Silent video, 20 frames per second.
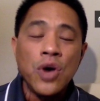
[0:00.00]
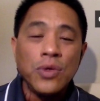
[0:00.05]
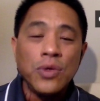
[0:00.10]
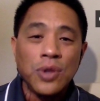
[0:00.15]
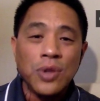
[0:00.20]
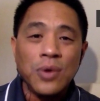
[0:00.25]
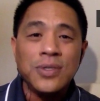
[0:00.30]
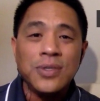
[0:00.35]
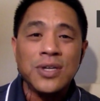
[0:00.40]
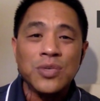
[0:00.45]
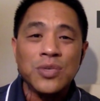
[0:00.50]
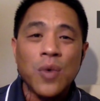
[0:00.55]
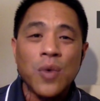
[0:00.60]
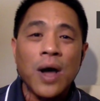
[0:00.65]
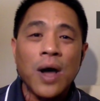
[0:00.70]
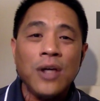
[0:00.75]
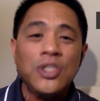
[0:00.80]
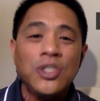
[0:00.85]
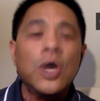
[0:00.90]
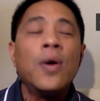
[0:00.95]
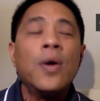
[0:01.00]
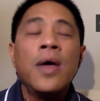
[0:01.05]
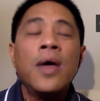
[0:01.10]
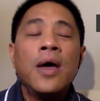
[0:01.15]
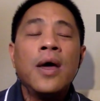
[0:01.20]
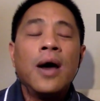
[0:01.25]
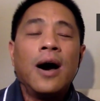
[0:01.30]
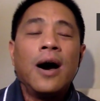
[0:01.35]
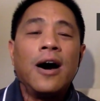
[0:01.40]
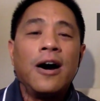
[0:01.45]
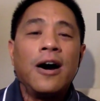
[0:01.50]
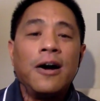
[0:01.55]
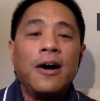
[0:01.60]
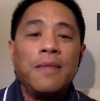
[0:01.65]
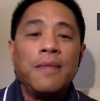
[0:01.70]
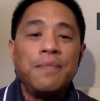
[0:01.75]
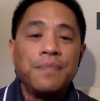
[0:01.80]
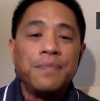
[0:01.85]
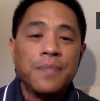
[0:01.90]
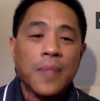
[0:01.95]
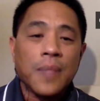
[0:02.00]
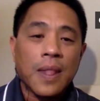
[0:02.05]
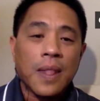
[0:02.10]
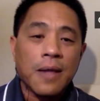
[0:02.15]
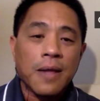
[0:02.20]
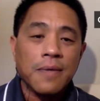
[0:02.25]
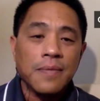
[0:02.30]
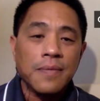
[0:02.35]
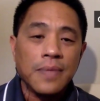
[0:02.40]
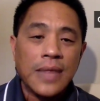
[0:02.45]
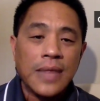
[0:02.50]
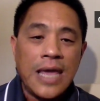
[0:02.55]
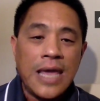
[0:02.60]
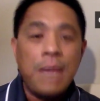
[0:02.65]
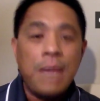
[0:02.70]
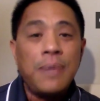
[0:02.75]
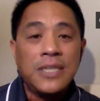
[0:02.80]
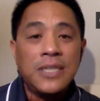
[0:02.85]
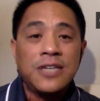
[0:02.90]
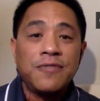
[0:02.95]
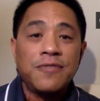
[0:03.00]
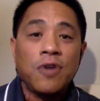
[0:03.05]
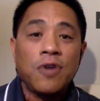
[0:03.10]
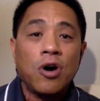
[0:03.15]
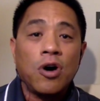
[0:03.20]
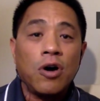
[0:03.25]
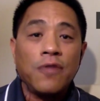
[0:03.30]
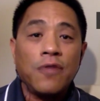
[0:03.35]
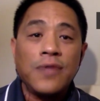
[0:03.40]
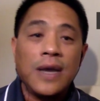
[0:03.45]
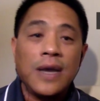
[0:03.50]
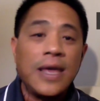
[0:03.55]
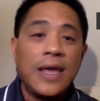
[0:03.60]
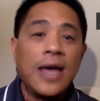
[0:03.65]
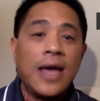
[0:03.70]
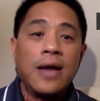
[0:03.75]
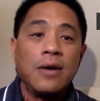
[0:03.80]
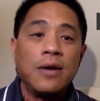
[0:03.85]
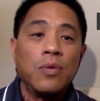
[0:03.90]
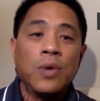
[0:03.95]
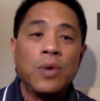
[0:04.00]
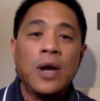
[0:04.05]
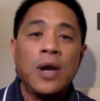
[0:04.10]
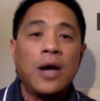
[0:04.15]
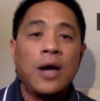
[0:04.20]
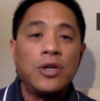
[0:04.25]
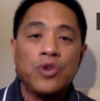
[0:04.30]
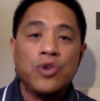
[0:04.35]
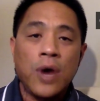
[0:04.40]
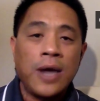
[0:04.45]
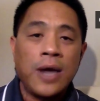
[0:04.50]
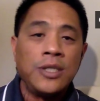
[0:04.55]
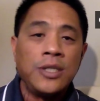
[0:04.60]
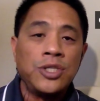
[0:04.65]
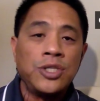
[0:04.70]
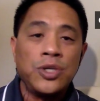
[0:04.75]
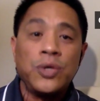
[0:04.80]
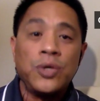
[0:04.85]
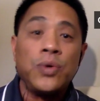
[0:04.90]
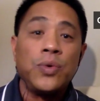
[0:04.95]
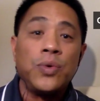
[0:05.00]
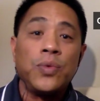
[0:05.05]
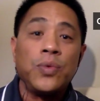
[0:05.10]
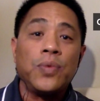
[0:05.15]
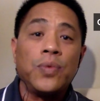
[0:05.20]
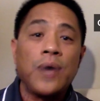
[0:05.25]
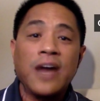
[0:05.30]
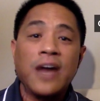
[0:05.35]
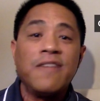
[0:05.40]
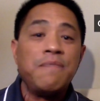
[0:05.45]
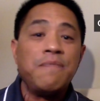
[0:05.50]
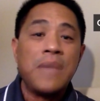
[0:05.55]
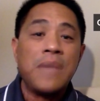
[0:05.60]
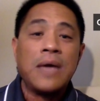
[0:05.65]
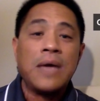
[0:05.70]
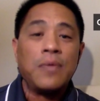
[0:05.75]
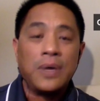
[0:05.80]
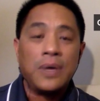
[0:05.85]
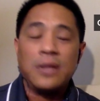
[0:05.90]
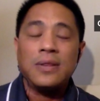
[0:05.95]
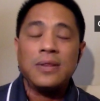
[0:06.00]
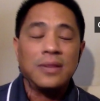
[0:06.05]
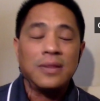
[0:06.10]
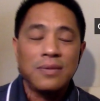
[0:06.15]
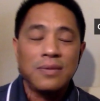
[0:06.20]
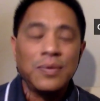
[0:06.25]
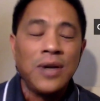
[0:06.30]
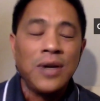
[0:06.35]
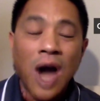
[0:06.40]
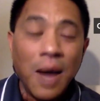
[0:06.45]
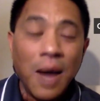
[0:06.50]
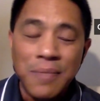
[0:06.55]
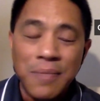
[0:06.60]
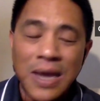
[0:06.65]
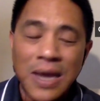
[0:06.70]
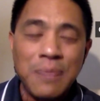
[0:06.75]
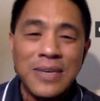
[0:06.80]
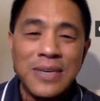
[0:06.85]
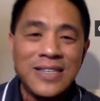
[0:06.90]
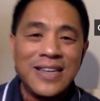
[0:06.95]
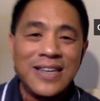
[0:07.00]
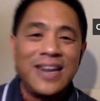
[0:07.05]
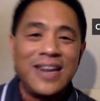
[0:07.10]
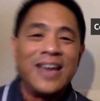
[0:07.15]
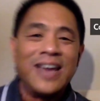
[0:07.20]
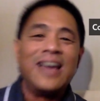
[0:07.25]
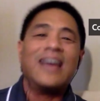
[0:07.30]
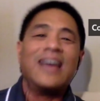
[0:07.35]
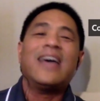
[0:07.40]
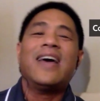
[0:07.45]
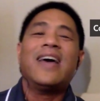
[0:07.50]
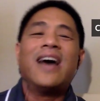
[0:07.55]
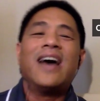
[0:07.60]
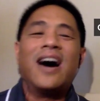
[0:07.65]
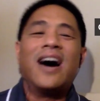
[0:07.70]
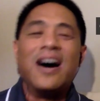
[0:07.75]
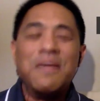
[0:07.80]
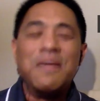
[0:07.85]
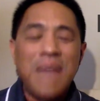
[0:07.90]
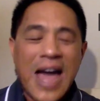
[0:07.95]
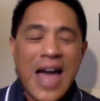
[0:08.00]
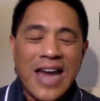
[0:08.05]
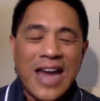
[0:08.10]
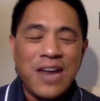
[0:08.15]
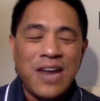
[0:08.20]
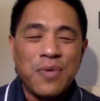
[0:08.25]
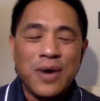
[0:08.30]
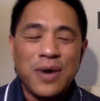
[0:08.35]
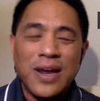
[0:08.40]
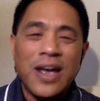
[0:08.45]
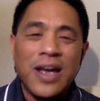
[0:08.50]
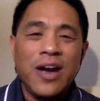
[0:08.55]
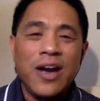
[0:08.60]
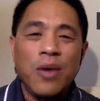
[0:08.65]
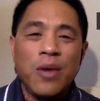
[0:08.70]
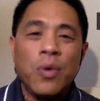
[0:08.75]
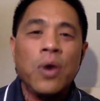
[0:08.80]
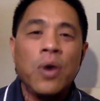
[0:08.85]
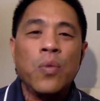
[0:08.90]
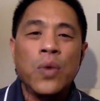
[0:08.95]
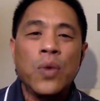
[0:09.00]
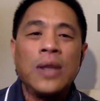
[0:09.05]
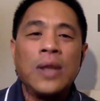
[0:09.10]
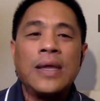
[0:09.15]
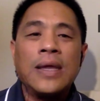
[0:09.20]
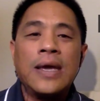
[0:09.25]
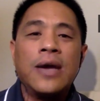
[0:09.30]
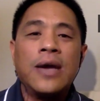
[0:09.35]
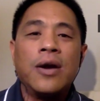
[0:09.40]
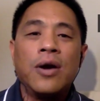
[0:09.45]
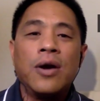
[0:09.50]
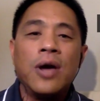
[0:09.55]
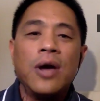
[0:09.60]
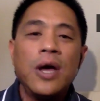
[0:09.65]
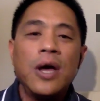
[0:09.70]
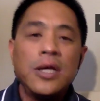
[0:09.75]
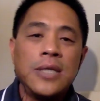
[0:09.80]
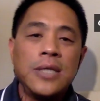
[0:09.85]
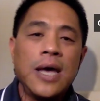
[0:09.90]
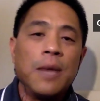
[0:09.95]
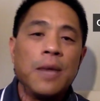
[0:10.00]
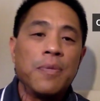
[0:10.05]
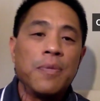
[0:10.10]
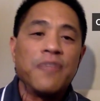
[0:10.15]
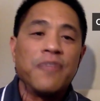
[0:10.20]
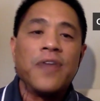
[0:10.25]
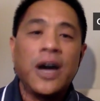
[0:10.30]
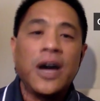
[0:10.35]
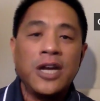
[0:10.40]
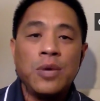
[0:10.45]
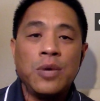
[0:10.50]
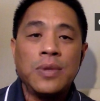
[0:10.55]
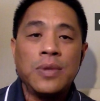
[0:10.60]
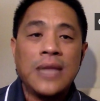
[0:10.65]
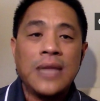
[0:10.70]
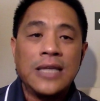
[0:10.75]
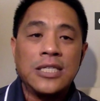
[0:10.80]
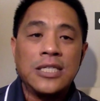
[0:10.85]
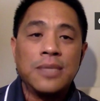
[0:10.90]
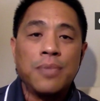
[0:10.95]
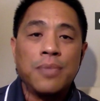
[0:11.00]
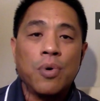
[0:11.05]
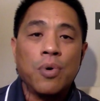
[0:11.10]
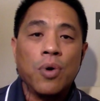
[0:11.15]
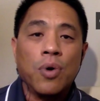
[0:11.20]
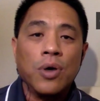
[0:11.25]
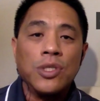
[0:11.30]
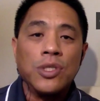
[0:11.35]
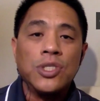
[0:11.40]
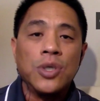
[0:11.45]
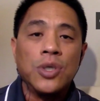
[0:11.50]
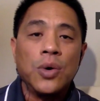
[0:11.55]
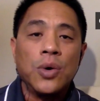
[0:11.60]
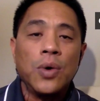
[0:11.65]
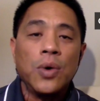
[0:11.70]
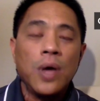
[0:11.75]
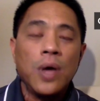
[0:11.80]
those as well. So keep us involved. Again, we're not trying to kind of we're not babysitting anyone here. We're really here to help provide you with that support. So